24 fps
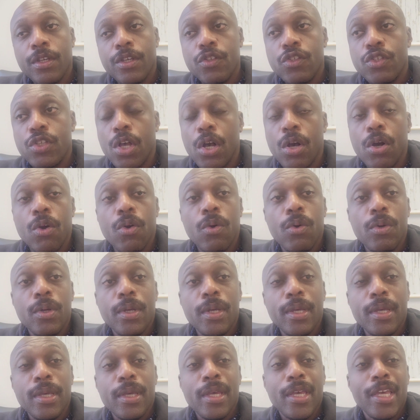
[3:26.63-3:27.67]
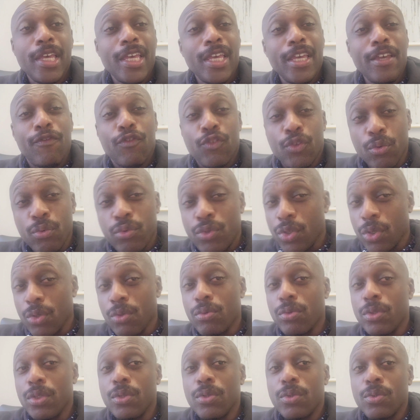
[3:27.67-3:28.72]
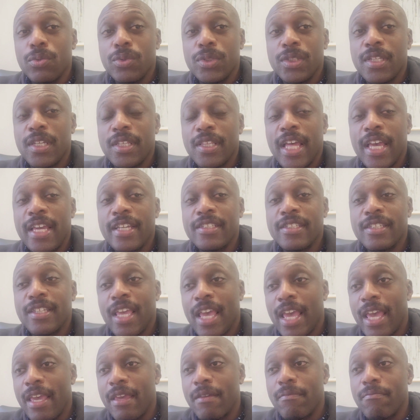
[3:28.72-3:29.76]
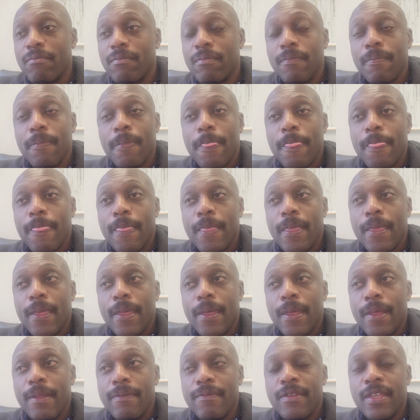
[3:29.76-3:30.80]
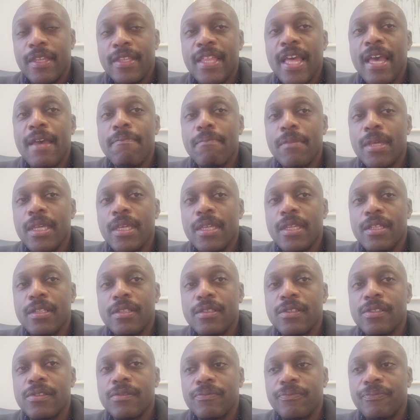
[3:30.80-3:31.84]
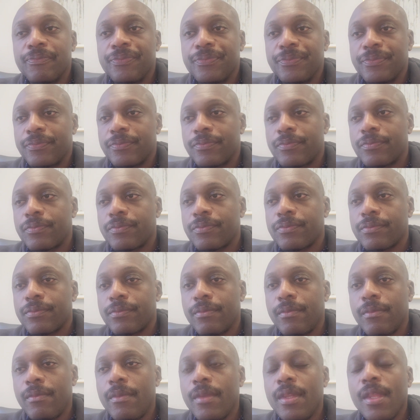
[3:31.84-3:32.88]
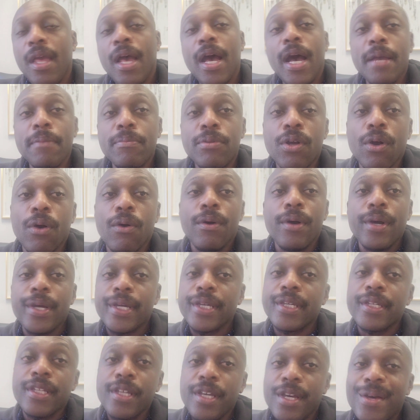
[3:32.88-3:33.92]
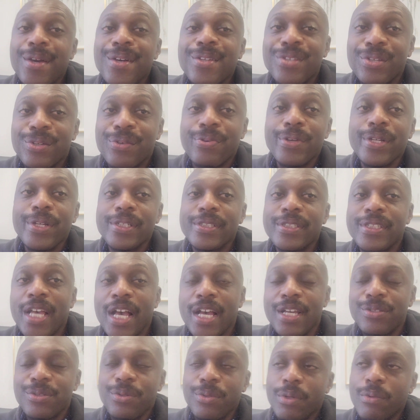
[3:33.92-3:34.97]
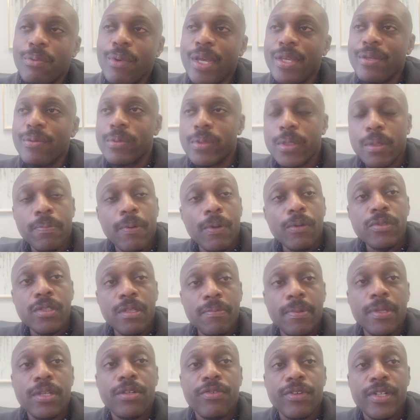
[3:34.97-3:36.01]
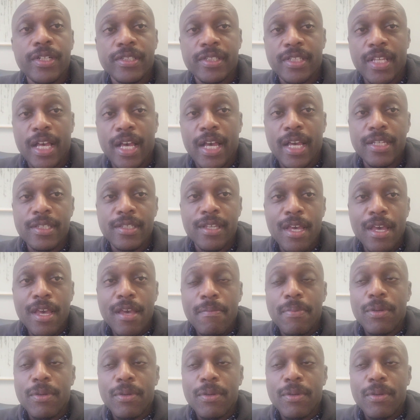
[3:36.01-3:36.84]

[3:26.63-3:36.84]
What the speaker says: So, if you do lose tonight's game, then that means I'm going to criticize you the way you're supposed to be criticized.